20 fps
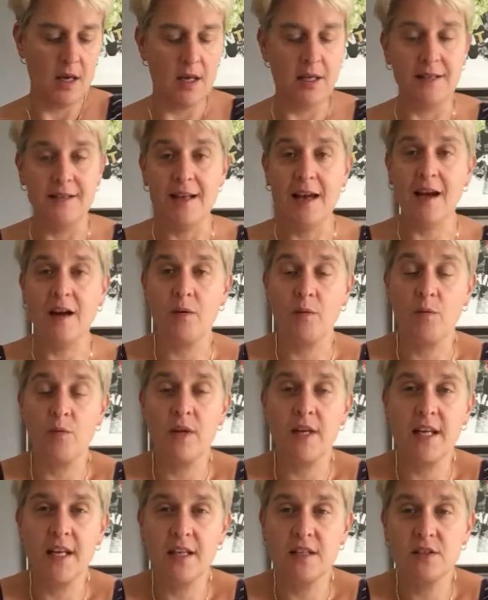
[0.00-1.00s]
Now we
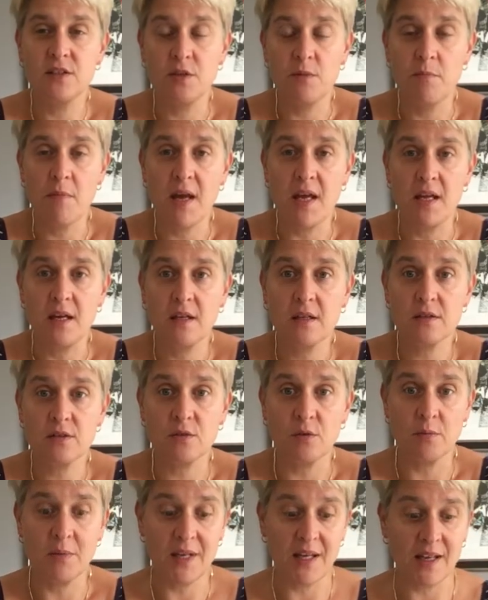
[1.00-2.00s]
need to make
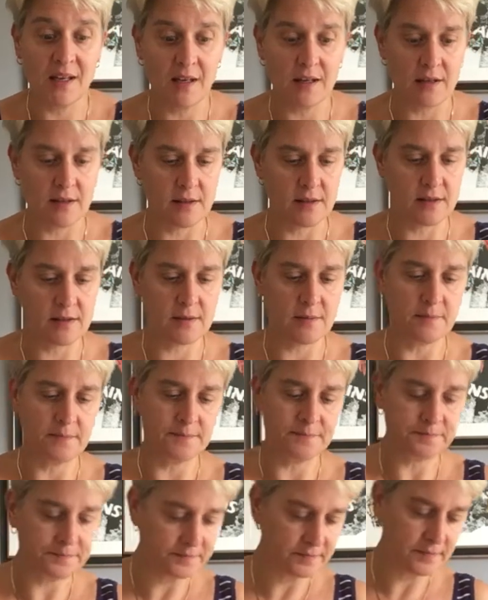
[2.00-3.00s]
some ears.
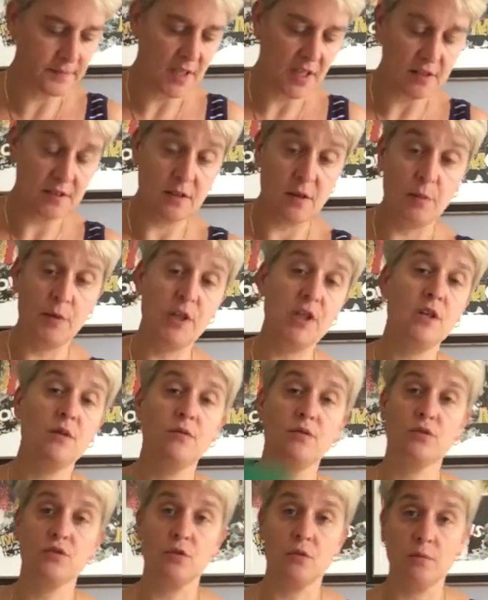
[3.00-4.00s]
So we
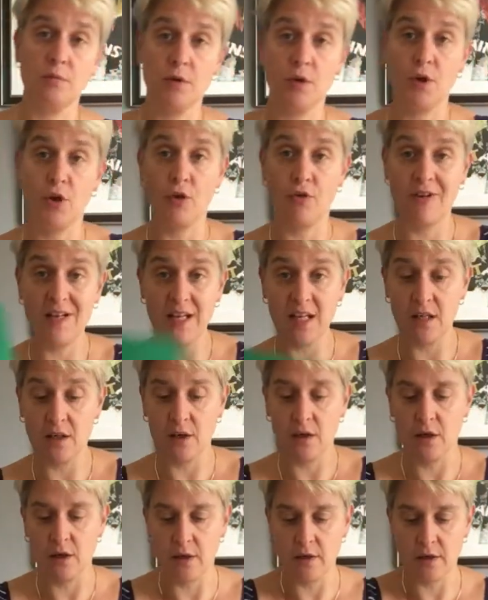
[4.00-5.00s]
use some green
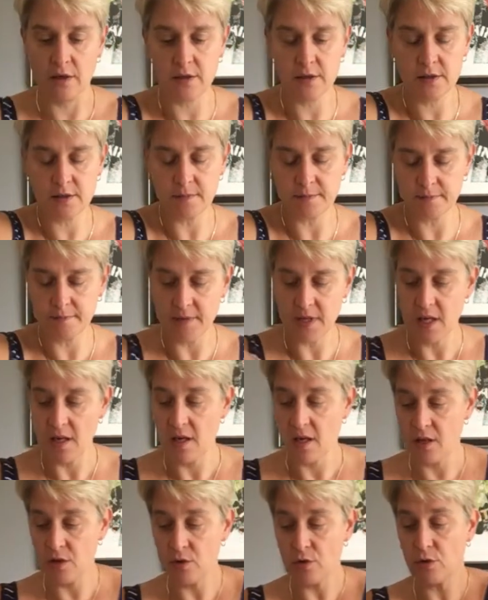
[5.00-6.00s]
card,
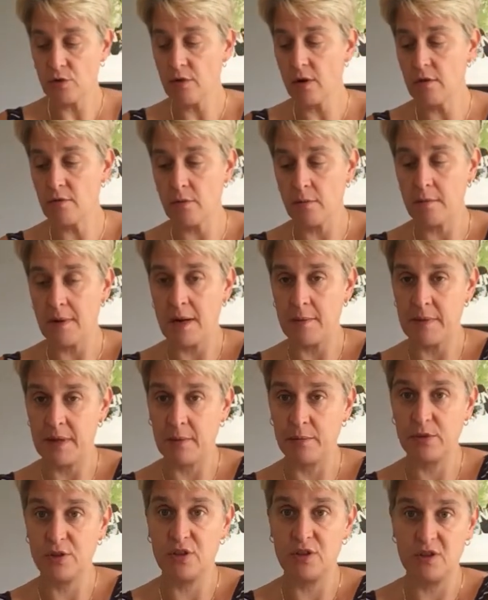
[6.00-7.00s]
and your grown-up might be
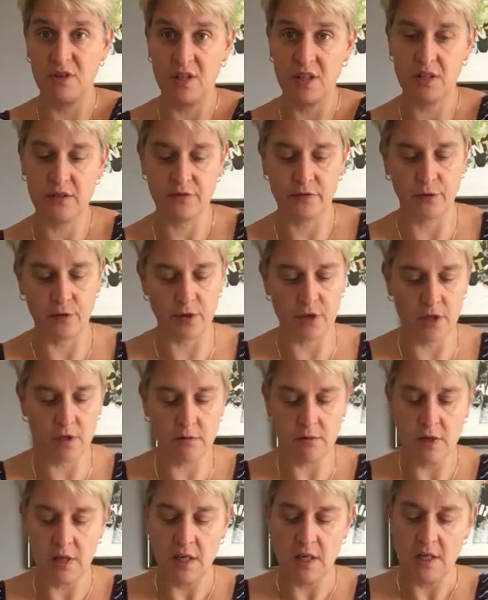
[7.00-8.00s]
able to do this for you,
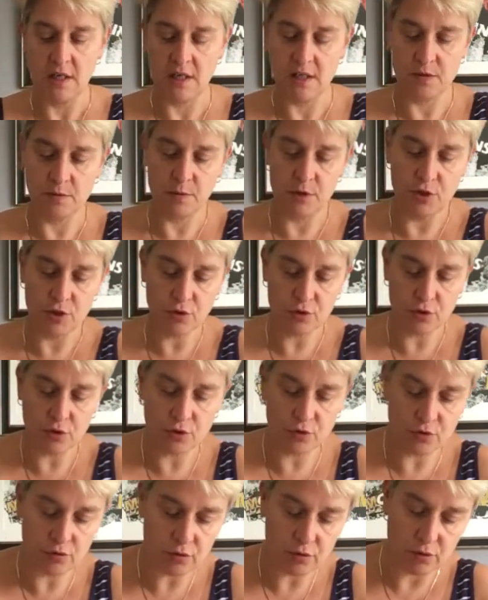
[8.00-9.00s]
is we just
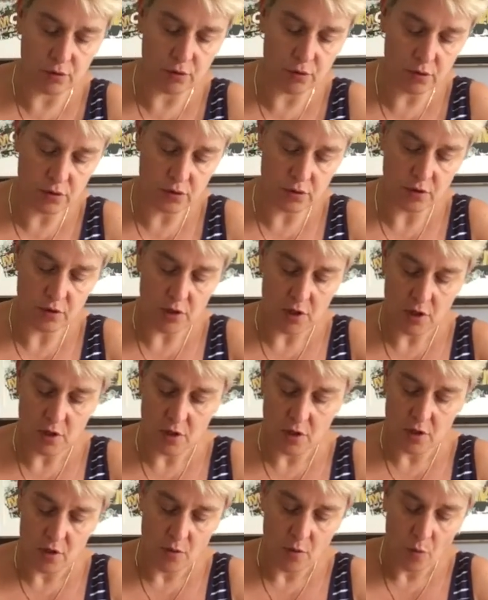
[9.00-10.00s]
draw
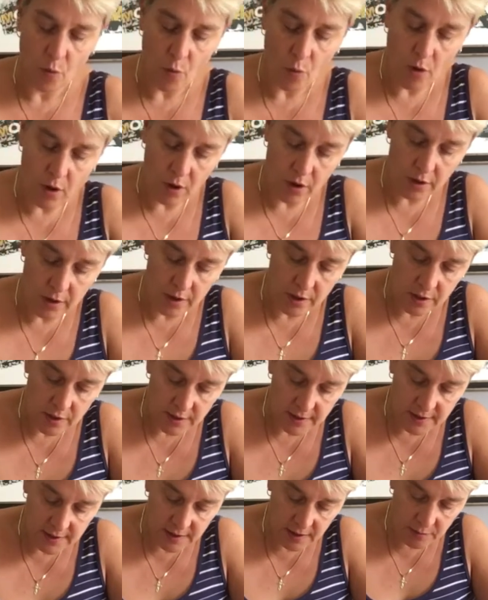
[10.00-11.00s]
one
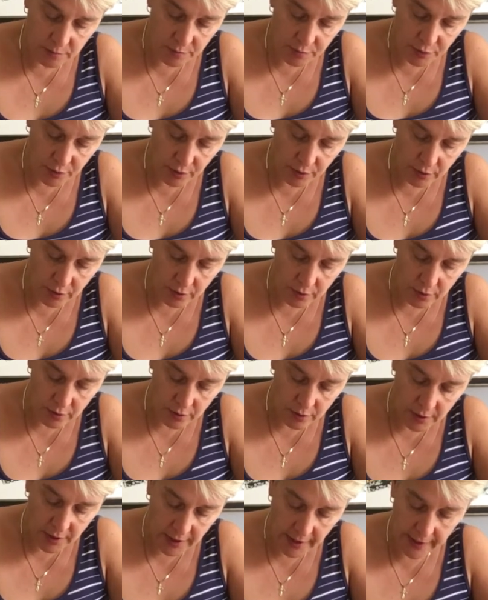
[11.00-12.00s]
simple
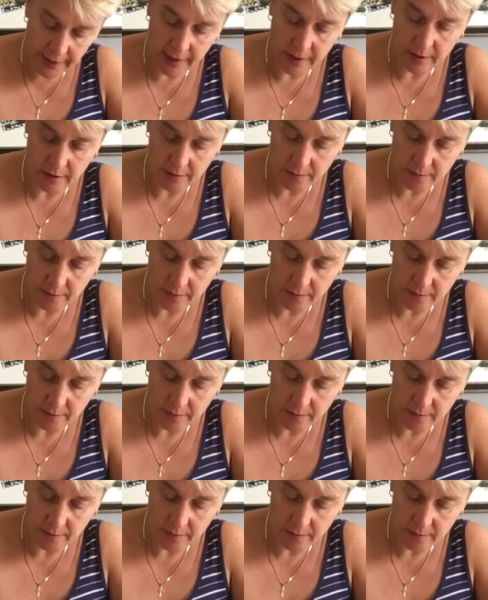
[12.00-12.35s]
ear.